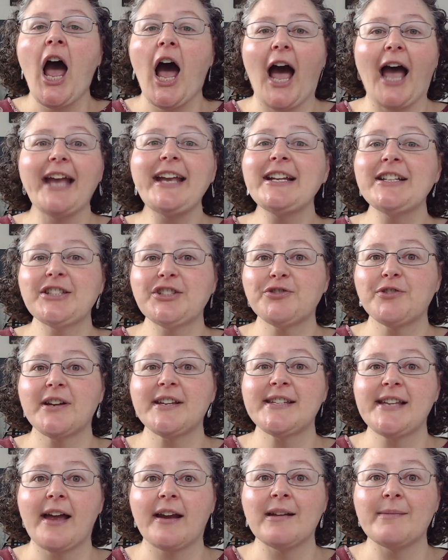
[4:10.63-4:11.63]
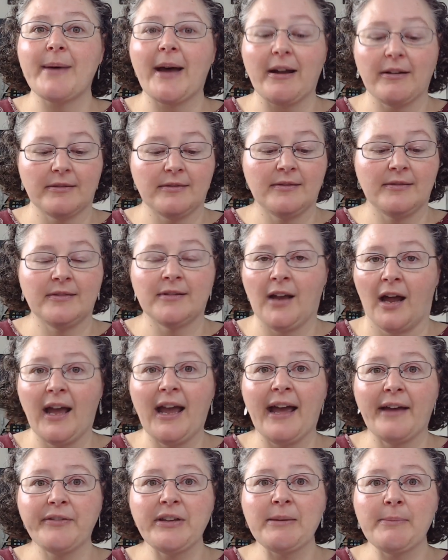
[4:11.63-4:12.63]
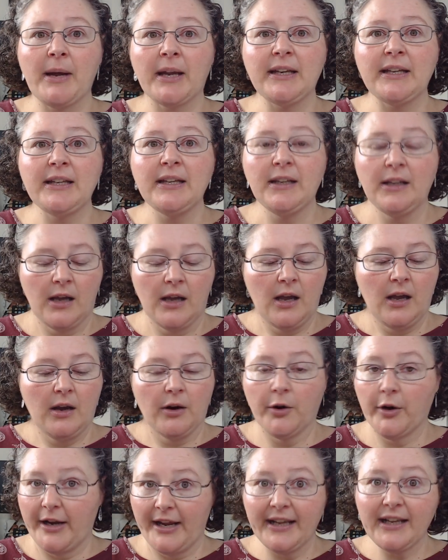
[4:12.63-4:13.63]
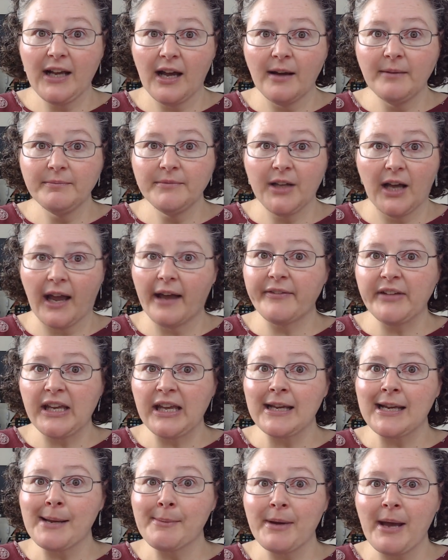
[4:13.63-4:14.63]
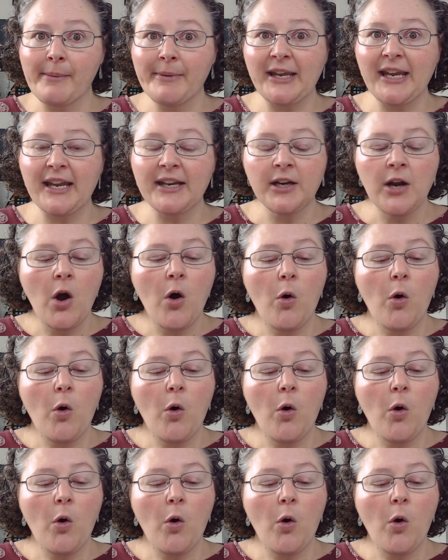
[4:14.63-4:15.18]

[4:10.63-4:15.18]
I can stress out about not having money or income, not having income coming in,